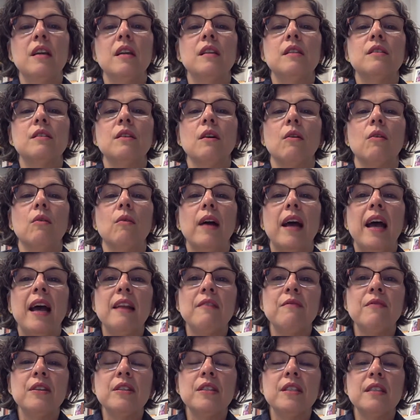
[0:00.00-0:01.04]
So
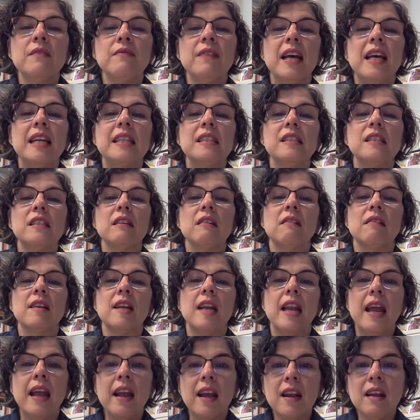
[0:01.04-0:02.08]
adverse events are
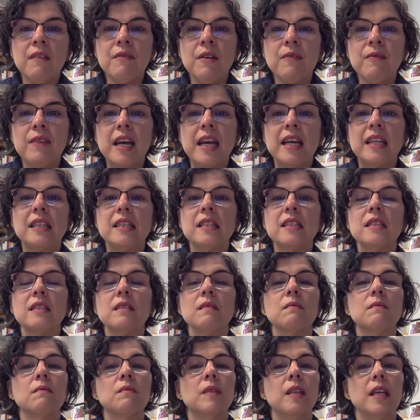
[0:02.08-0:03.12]
negative
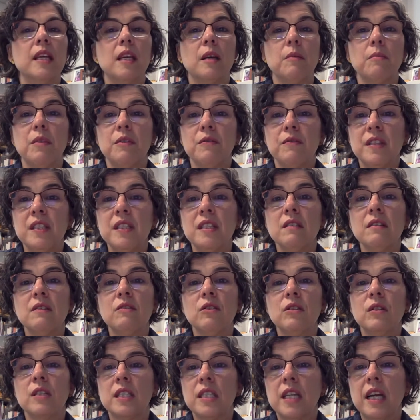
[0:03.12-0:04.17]
events, they can be
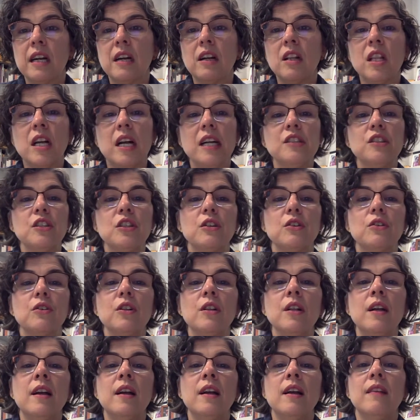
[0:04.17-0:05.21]
physical or
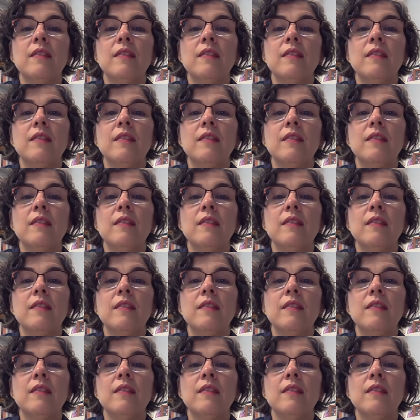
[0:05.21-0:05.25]
psychological,